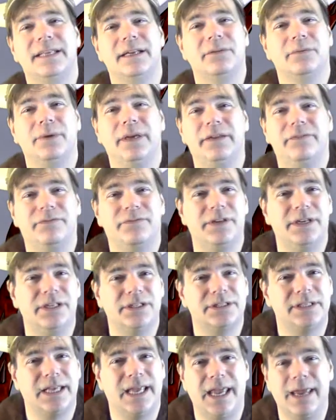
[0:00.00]
and we
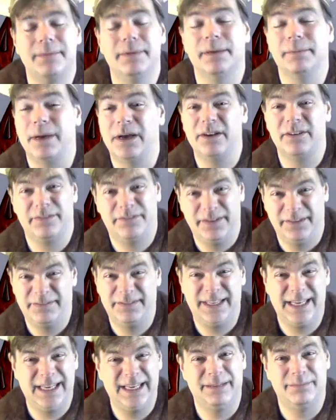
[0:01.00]
finished the game in about
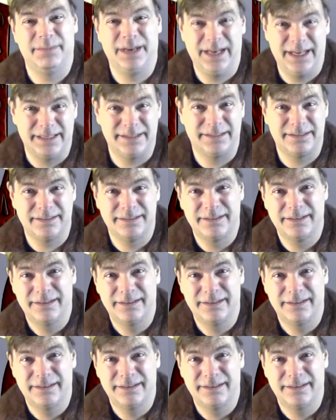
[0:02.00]
fifteen minutes.